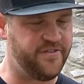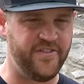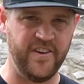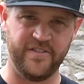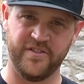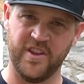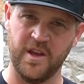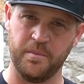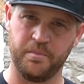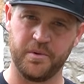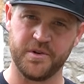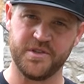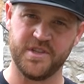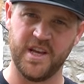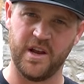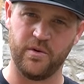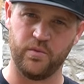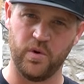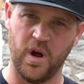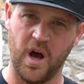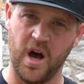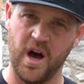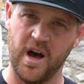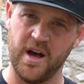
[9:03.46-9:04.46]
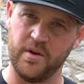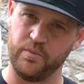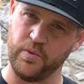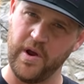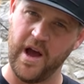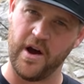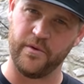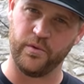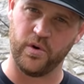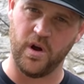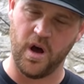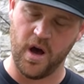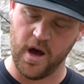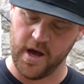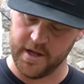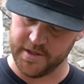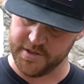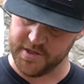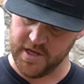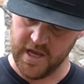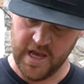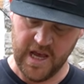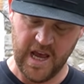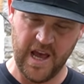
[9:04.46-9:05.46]
fifteen percent rod, round
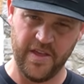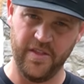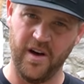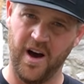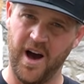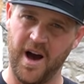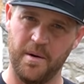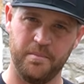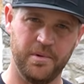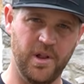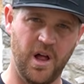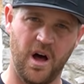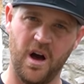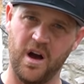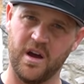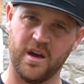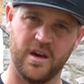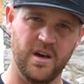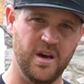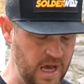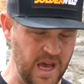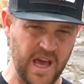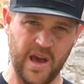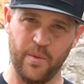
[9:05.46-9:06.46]
rods and the hot block,